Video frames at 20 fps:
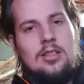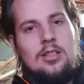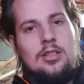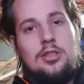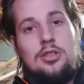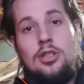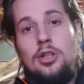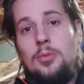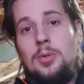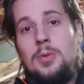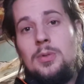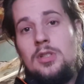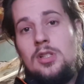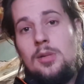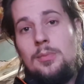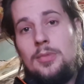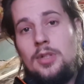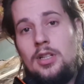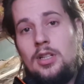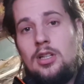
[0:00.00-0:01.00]
uh, show me when
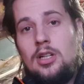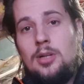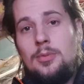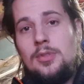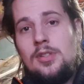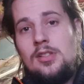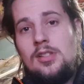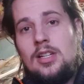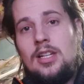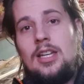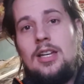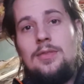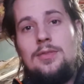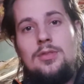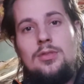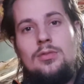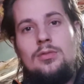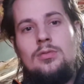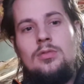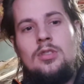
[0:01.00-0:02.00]
somebody comments. I
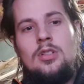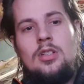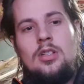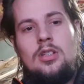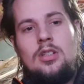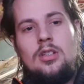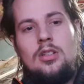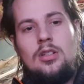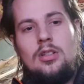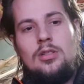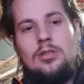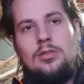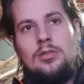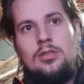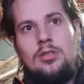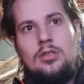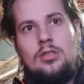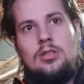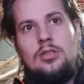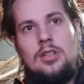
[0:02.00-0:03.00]
have to, you
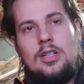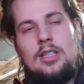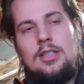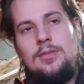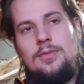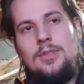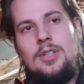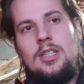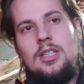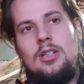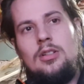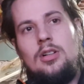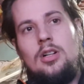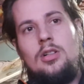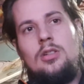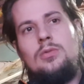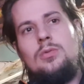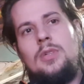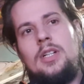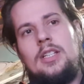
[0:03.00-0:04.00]
know, look at the video.
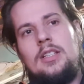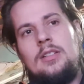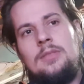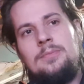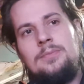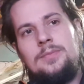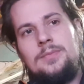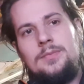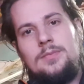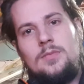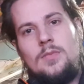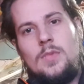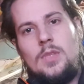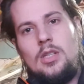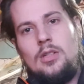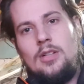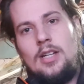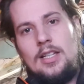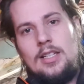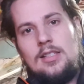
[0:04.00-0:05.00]
Oh, wait,
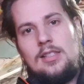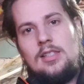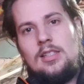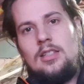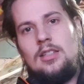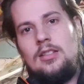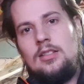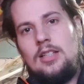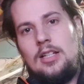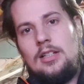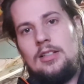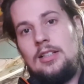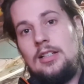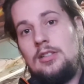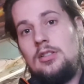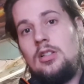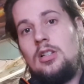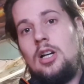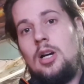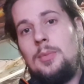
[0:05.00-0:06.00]
you know, I can see there,
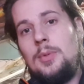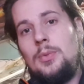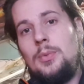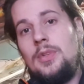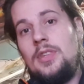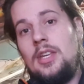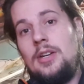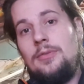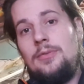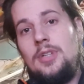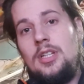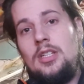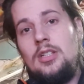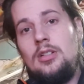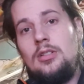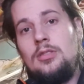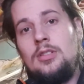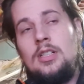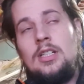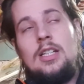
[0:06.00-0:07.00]
there's a comment with that
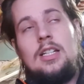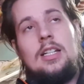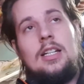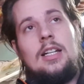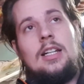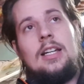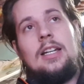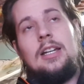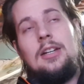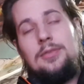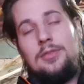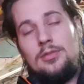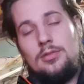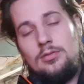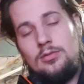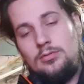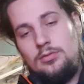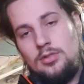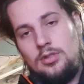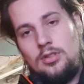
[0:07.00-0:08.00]
video and I have
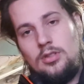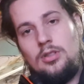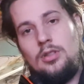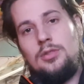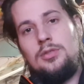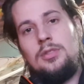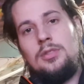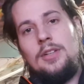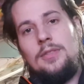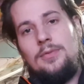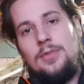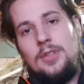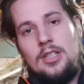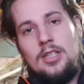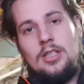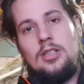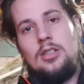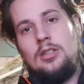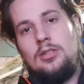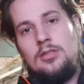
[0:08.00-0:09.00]
to go to that
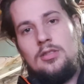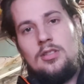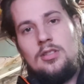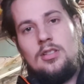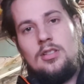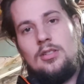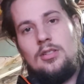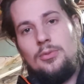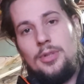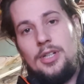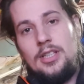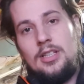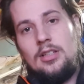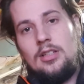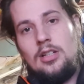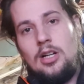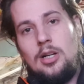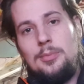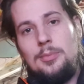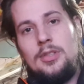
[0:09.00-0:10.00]
video, read
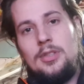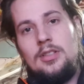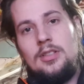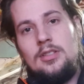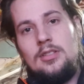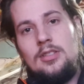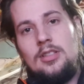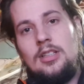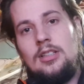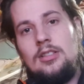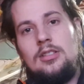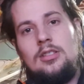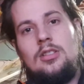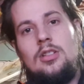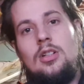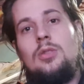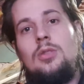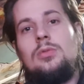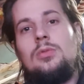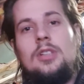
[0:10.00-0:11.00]
the comment, and
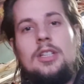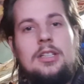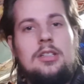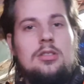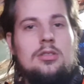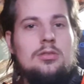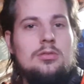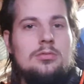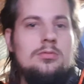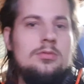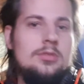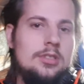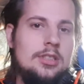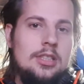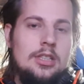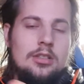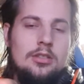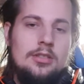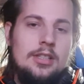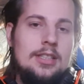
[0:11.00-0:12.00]
oh, like, oh,
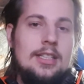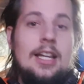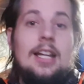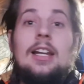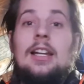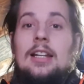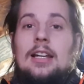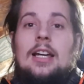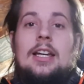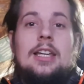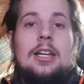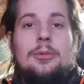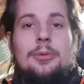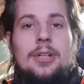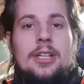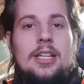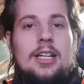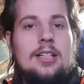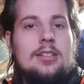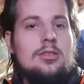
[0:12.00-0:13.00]
you know, and then I can
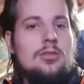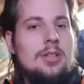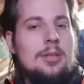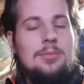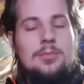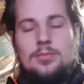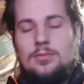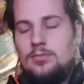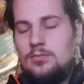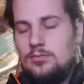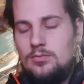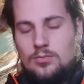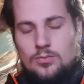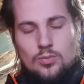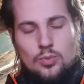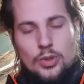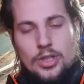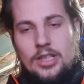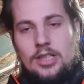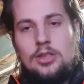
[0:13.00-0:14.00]
react. So I'm
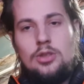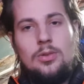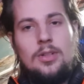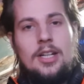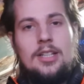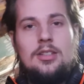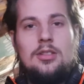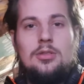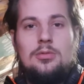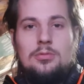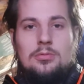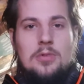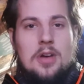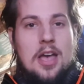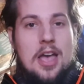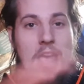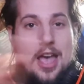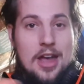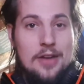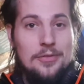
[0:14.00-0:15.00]
really trying to do
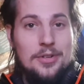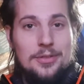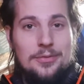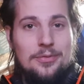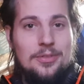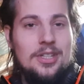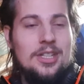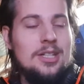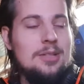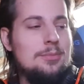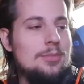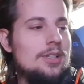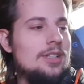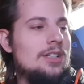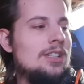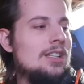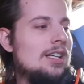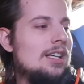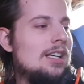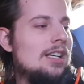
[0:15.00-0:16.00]
everything,
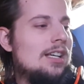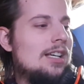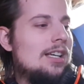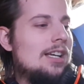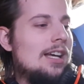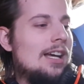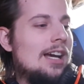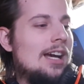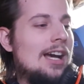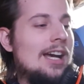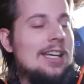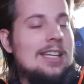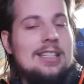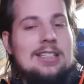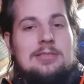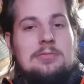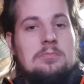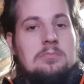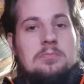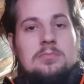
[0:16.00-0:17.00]
but I,
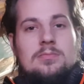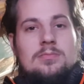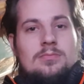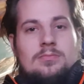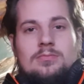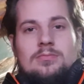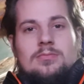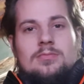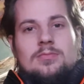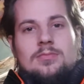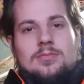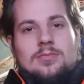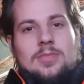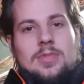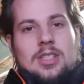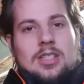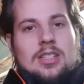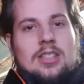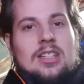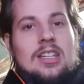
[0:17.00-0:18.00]

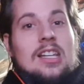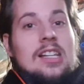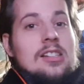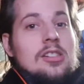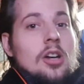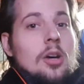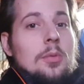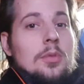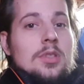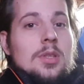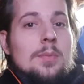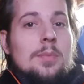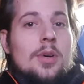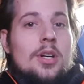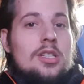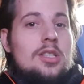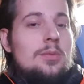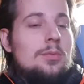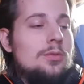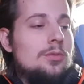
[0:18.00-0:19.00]
it's almost
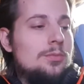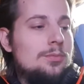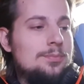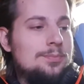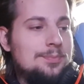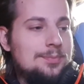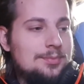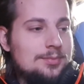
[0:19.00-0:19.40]
impossible.